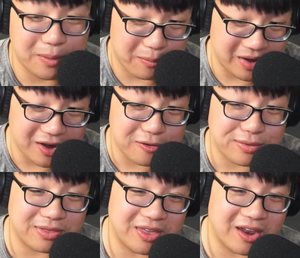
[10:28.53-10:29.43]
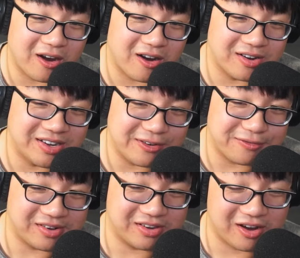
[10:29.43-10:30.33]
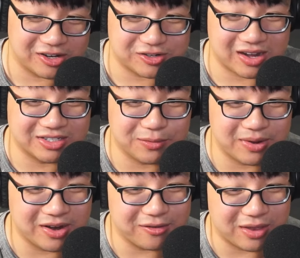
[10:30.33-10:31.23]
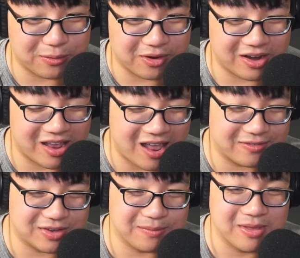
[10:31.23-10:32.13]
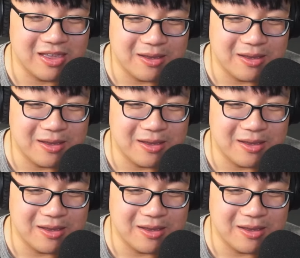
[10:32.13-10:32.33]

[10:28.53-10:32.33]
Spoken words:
But we know that they are different contracts, so we know that we're going to have some